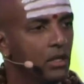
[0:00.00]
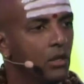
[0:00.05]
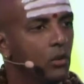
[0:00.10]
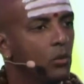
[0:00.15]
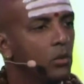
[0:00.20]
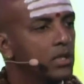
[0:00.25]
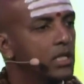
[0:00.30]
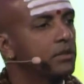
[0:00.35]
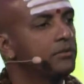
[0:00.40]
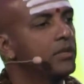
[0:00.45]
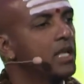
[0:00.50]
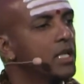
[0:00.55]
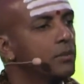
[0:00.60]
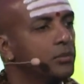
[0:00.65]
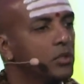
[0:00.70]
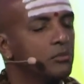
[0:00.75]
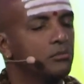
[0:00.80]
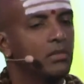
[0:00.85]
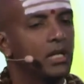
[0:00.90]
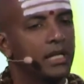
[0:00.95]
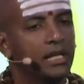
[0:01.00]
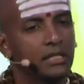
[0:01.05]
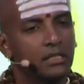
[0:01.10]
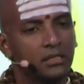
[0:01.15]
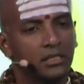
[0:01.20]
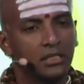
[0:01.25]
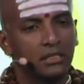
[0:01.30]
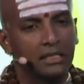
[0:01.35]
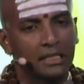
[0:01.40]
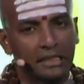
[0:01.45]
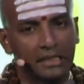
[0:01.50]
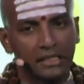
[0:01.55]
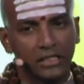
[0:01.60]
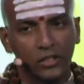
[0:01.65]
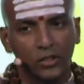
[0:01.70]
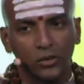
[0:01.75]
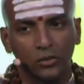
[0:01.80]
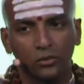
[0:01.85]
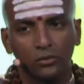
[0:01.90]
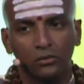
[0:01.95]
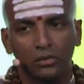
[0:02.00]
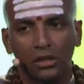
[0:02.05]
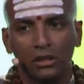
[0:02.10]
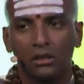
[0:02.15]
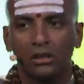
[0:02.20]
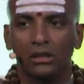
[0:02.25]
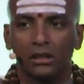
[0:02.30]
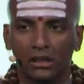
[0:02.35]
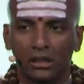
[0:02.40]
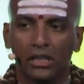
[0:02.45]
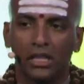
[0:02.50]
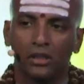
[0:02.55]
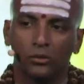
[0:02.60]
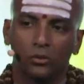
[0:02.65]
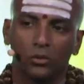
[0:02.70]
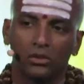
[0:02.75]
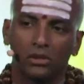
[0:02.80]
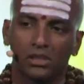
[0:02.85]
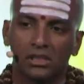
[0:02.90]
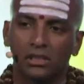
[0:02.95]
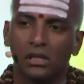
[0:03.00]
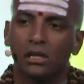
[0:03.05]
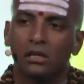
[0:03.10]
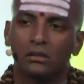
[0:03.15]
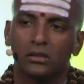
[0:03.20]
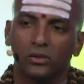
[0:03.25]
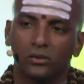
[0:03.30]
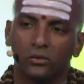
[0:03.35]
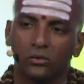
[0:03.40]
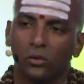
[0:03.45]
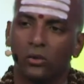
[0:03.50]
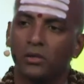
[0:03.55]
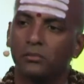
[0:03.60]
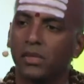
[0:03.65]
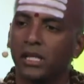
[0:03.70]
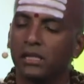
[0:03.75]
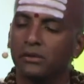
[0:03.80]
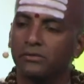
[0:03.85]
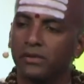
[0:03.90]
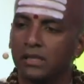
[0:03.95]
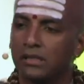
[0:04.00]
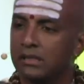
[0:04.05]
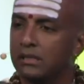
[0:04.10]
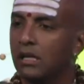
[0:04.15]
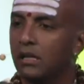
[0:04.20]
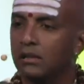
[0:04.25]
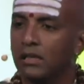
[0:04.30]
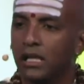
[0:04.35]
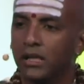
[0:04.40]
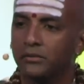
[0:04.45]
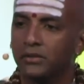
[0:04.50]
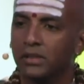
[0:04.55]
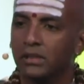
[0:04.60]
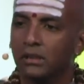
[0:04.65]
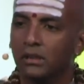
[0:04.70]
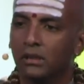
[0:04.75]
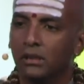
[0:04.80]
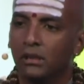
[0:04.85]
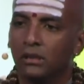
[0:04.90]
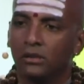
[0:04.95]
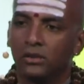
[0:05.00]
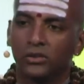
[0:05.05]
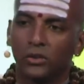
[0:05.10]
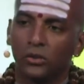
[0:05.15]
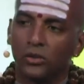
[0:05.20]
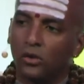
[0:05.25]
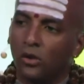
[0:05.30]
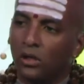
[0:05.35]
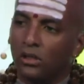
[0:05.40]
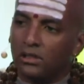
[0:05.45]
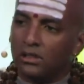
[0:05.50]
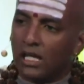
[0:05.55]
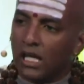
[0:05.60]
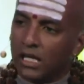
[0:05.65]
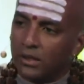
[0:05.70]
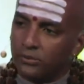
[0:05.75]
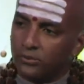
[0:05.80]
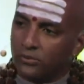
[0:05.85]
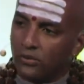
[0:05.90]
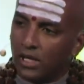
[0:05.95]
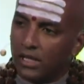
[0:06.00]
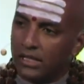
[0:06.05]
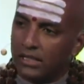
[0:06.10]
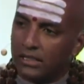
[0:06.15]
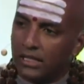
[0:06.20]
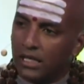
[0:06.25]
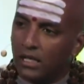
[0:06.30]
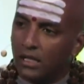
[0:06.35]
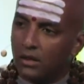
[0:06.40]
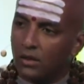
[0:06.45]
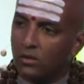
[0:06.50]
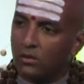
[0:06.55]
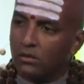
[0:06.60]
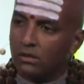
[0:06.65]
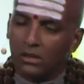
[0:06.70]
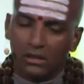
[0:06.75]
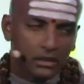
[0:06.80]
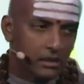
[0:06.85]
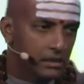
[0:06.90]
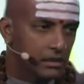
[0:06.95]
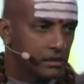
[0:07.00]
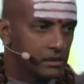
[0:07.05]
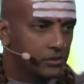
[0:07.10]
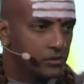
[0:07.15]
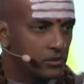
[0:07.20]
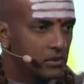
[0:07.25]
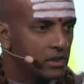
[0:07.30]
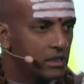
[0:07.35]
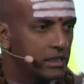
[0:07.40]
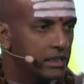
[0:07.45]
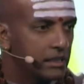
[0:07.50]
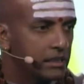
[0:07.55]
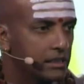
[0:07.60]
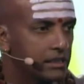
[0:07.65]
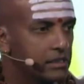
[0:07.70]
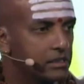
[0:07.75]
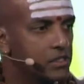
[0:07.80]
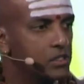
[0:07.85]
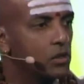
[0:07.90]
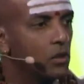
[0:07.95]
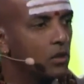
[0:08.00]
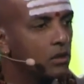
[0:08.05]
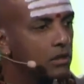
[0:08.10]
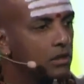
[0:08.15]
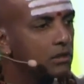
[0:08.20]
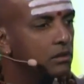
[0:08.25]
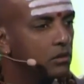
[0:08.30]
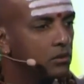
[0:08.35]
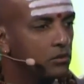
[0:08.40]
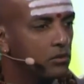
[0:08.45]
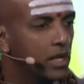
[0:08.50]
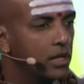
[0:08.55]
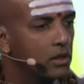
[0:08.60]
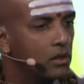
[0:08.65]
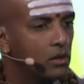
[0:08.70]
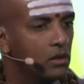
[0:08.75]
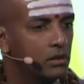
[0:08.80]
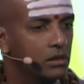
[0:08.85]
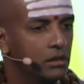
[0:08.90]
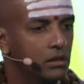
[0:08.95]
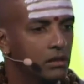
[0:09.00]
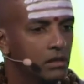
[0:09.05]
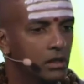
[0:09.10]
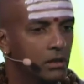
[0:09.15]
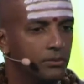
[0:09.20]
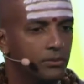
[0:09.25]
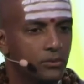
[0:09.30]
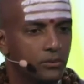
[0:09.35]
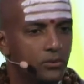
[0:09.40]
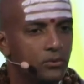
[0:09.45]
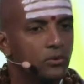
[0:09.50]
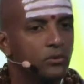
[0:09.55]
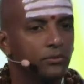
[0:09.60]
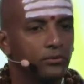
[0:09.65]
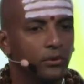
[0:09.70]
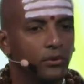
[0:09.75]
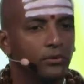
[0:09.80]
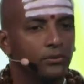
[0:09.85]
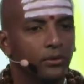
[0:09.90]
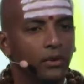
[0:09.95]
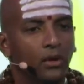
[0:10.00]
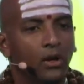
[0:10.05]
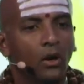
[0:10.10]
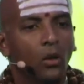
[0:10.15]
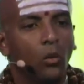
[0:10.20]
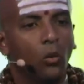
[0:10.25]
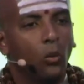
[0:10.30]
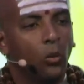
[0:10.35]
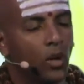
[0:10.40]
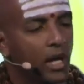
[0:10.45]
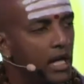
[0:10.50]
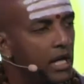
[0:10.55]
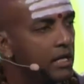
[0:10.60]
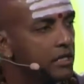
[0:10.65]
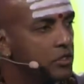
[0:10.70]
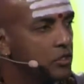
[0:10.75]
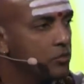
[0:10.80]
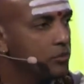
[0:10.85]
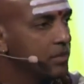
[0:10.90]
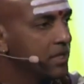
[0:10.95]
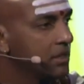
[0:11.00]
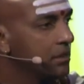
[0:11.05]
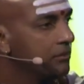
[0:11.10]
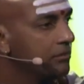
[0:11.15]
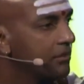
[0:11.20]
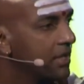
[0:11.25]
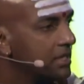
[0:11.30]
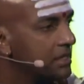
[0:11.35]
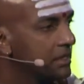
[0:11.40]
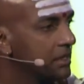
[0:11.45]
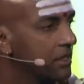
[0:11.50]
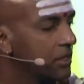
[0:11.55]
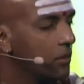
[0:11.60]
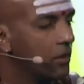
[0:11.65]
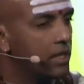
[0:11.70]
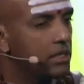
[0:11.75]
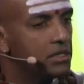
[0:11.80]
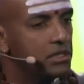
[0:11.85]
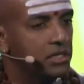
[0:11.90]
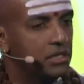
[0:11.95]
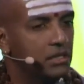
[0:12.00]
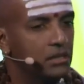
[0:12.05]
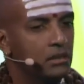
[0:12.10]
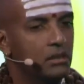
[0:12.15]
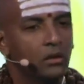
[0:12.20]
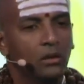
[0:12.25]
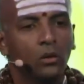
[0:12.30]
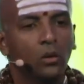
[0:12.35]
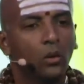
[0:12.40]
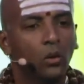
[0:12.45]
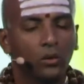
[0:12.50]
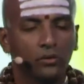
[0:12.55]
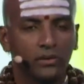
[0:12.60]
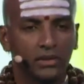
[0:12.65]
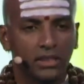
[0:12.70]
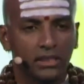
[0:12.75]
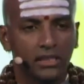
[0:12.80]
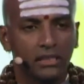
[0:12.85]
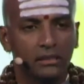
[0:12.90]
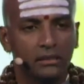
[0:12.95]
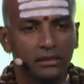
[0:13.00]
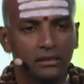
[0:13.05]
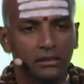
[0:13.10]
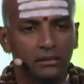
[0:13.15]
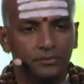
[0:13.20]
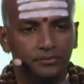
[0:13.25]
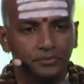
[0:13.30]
Whatever I put my energy into, it will start to grow and manifest in our lives. So your life right now is really a historical record, a proof of where you've been investing your energy over the years.